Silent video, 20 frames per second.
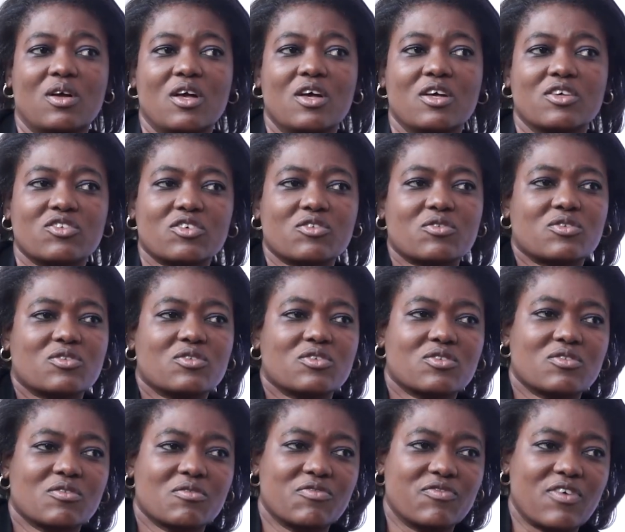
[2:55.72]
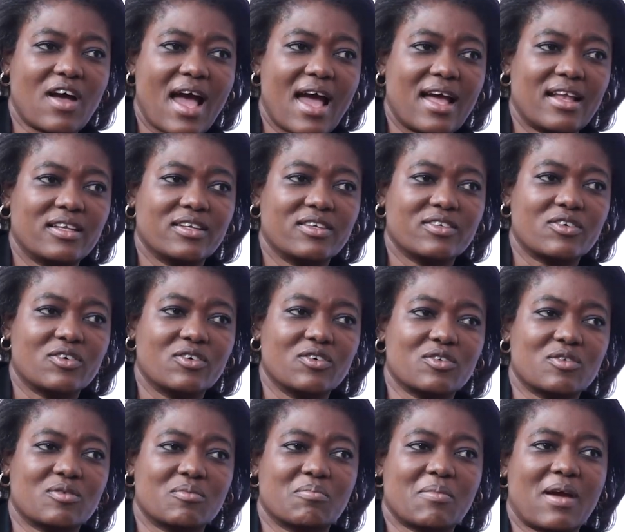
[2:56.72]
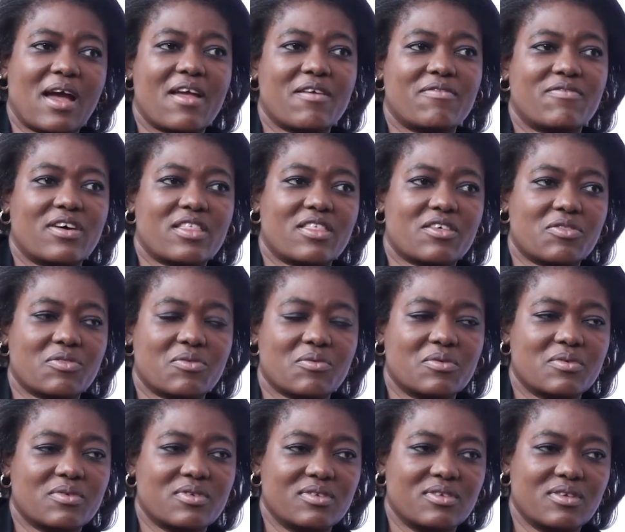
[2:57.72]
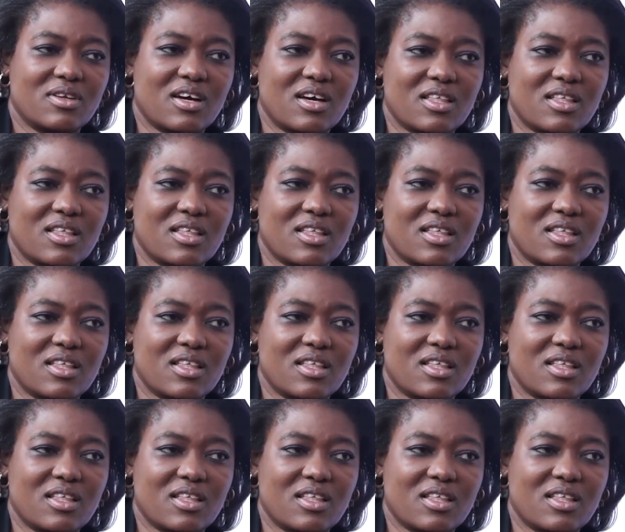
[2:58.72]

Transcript: Okay. So it was also fun because my father thought